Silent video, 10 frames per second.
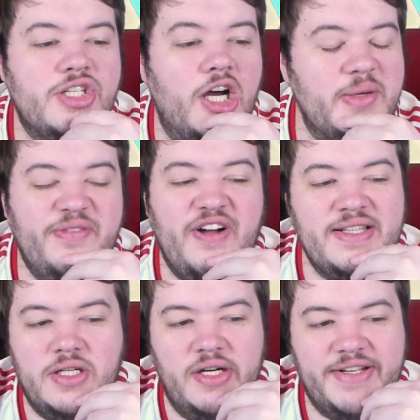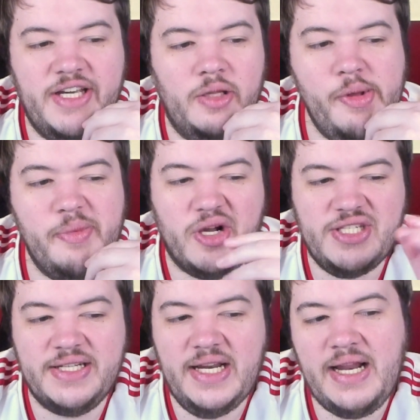Tottenham fans are going to kill me
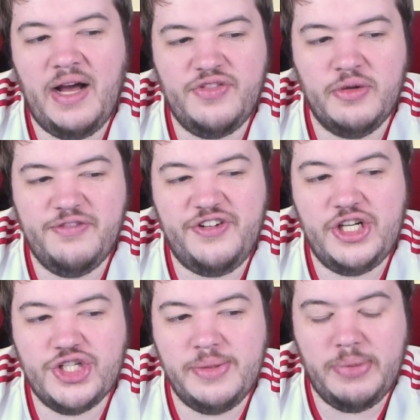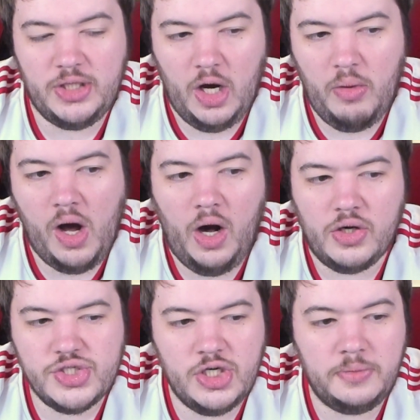because I did have them finishing below
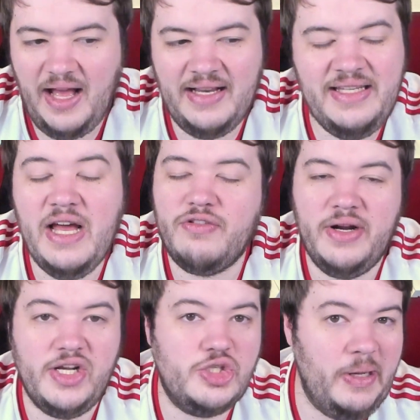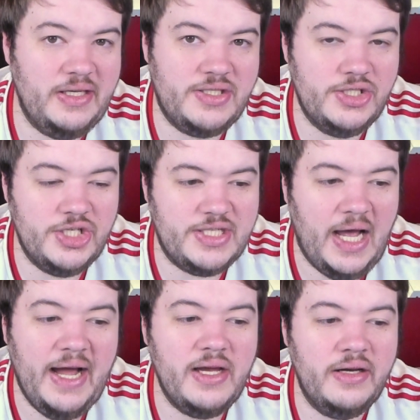Arsenal. I never expected you to
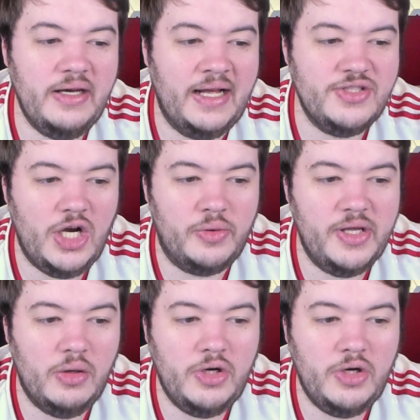hire Antonio